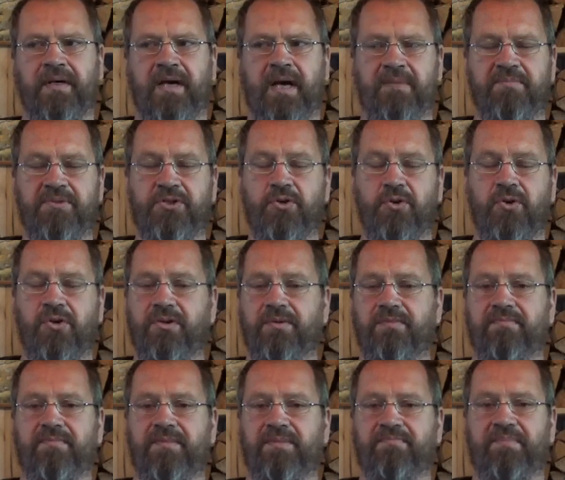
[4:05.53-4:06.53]
I'm
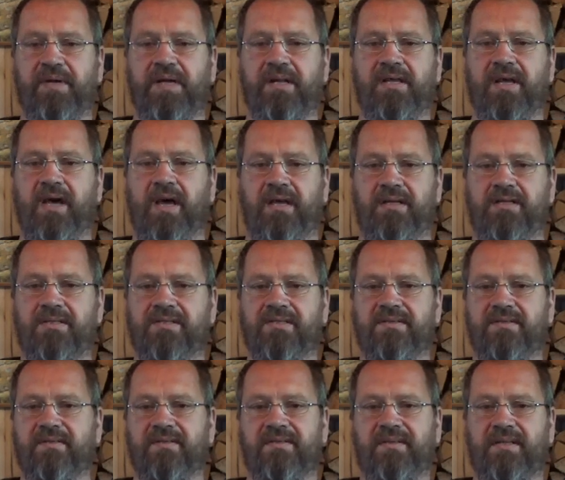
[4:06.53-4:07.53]
sure Bill
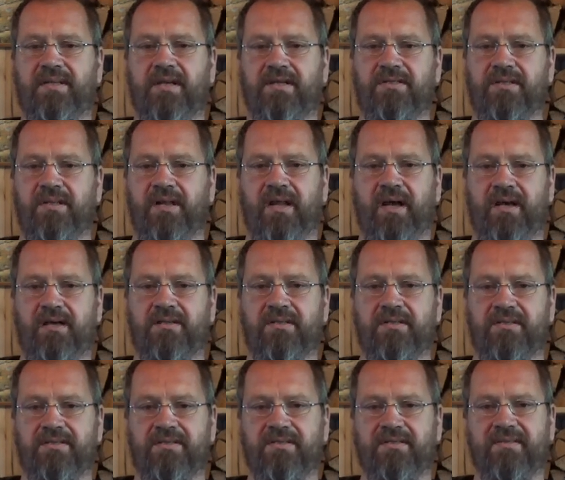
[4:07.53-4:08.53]
Gates, he doesn't like
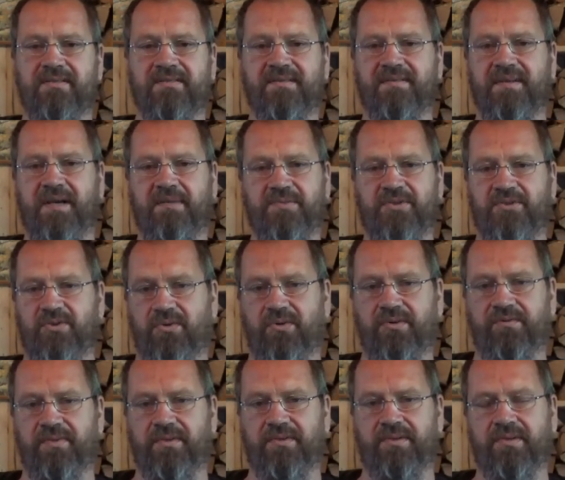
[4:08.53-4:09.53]
this. I'm
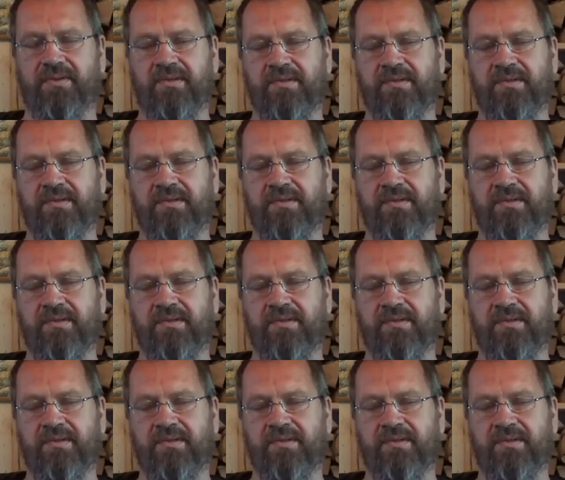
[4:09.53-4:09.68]
sure of it.